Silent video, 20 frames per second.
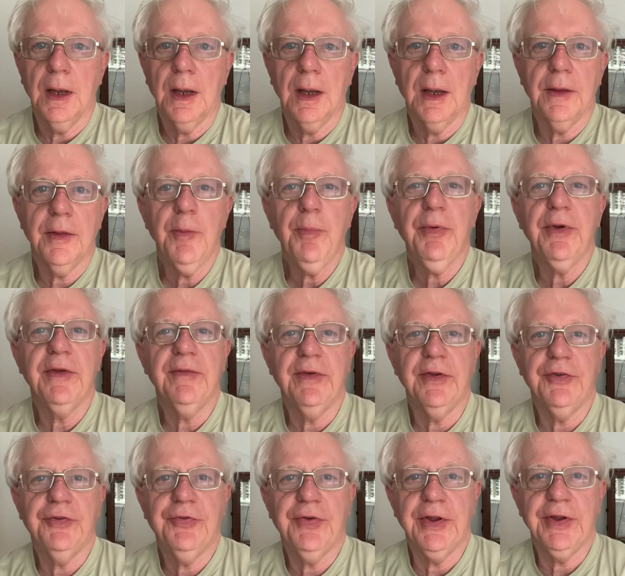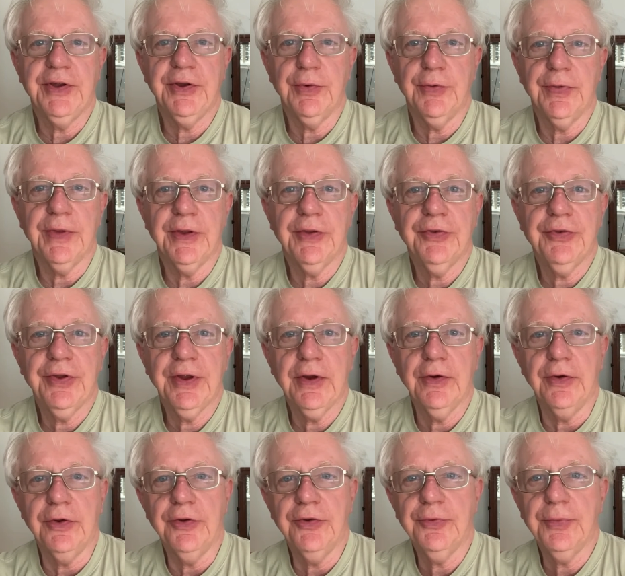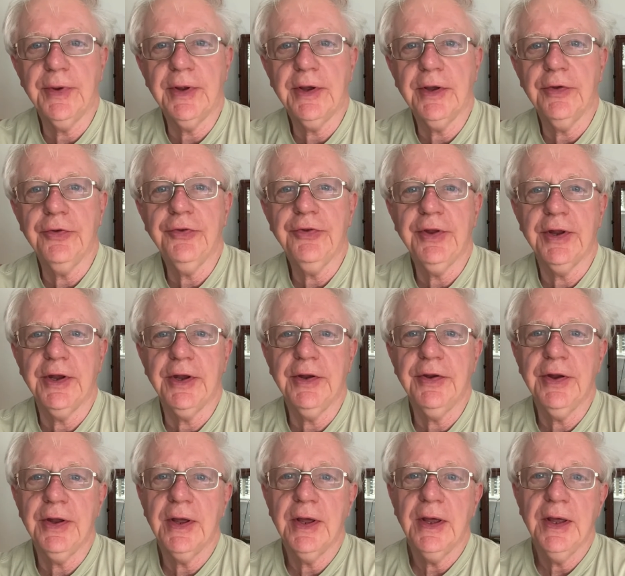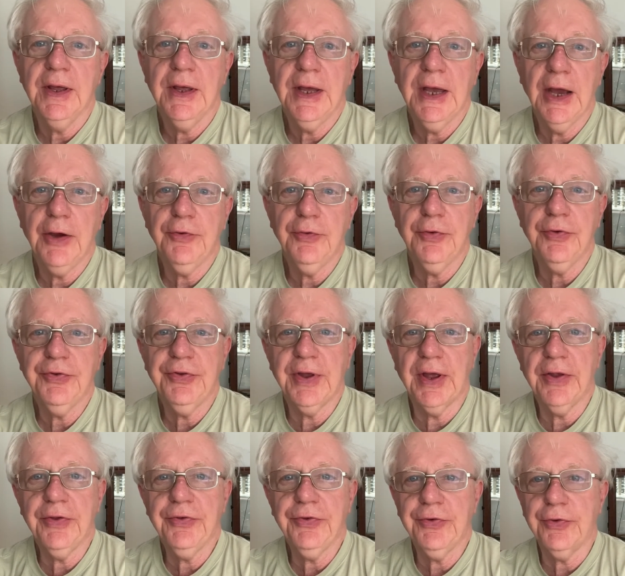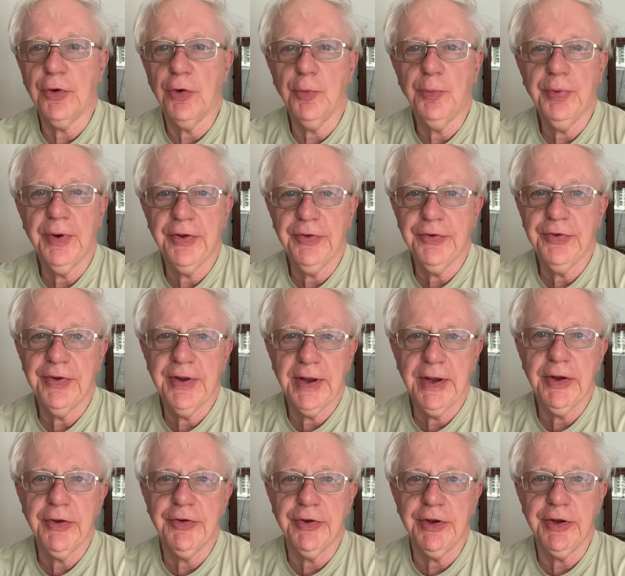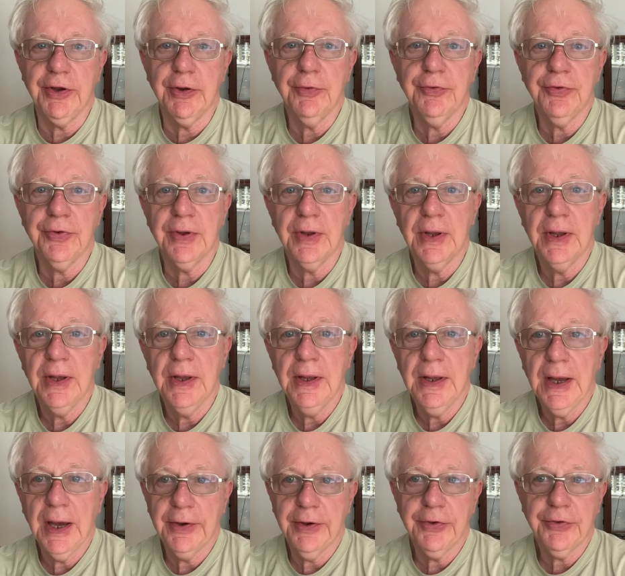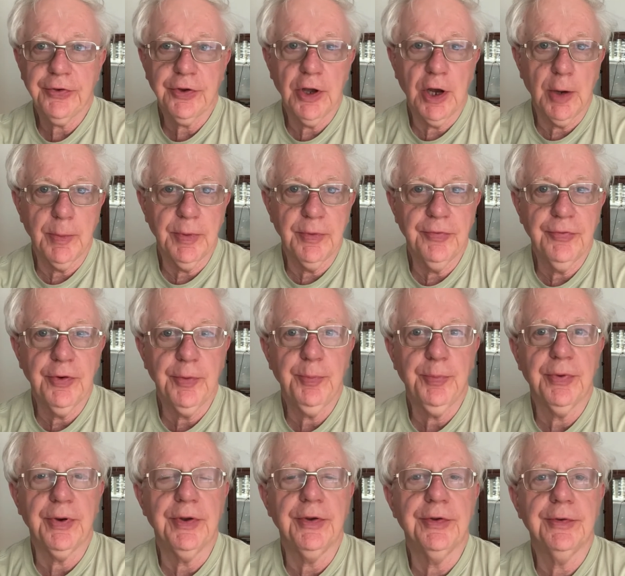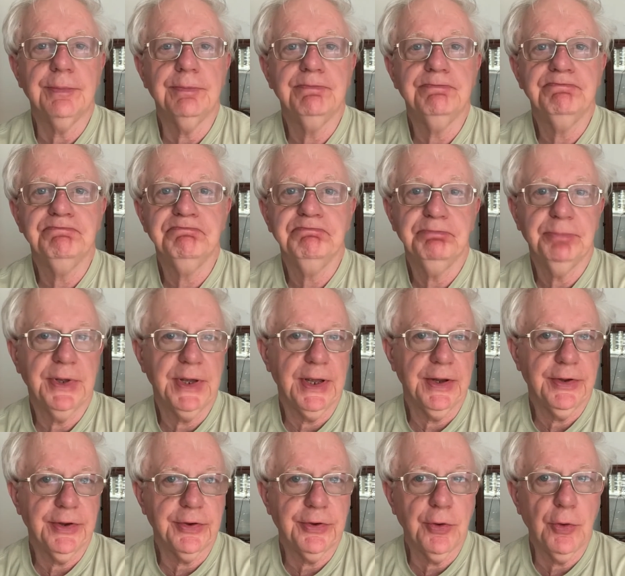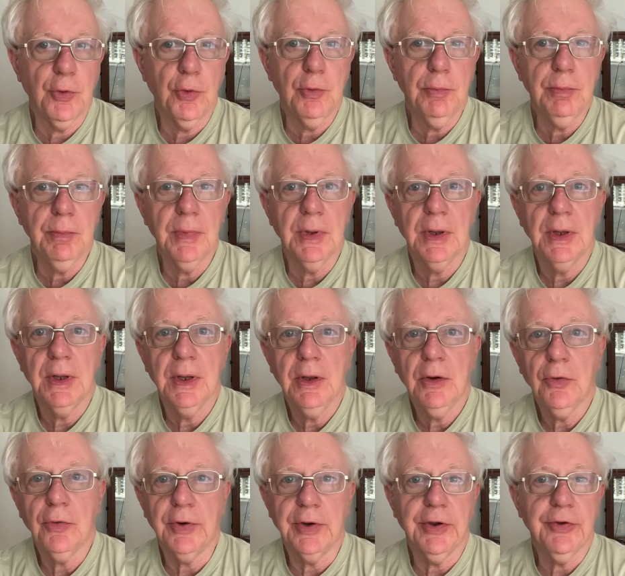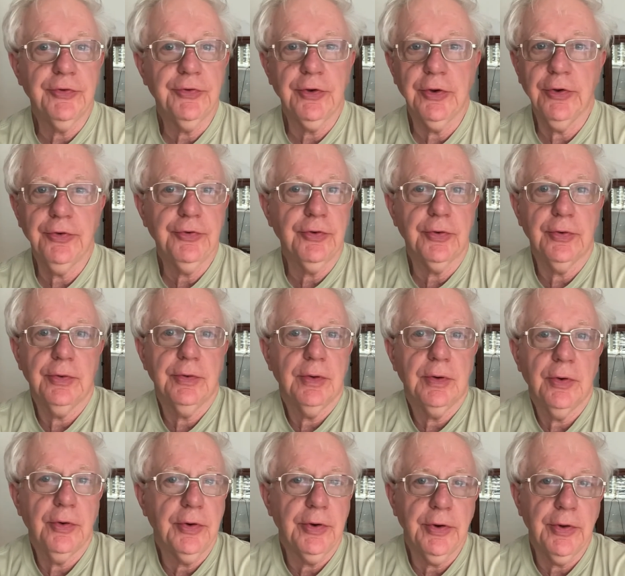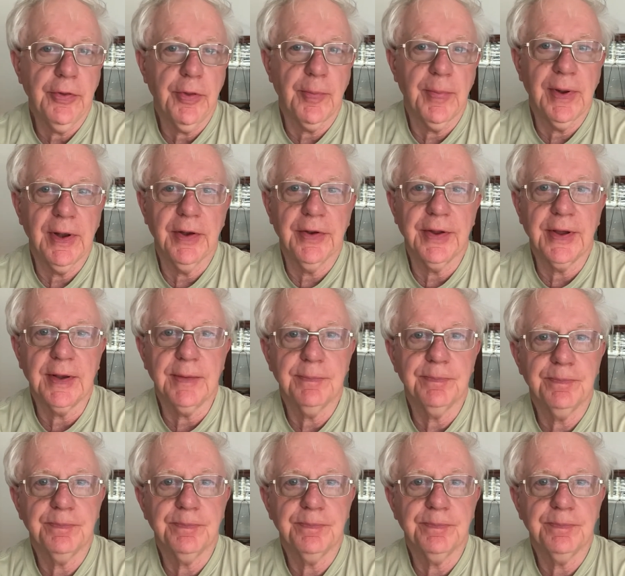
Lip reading: In the previous video in this series, we considered how to assess your present energy use and its carbon footprint, be it at home or in a church or another building.